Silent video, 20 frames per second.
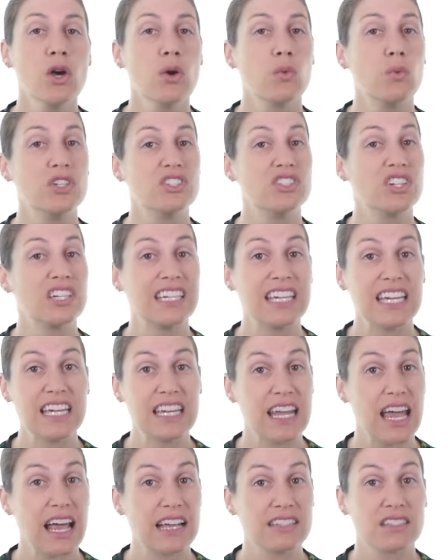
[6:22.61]
which
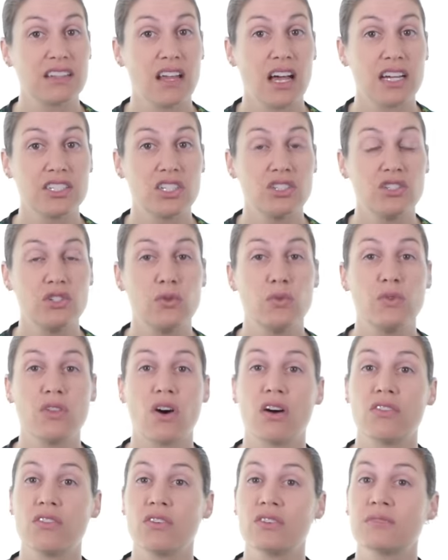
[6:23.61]
again has a lot to do with
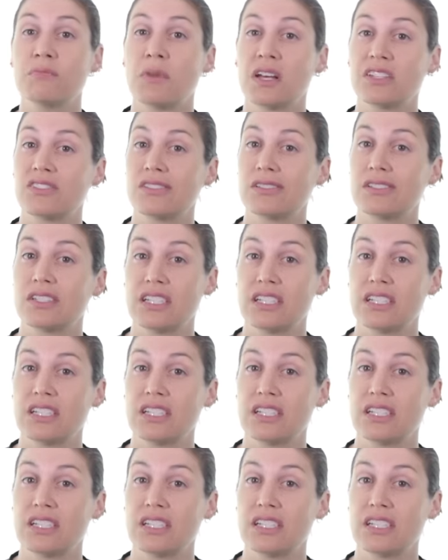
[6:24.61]
all those muscles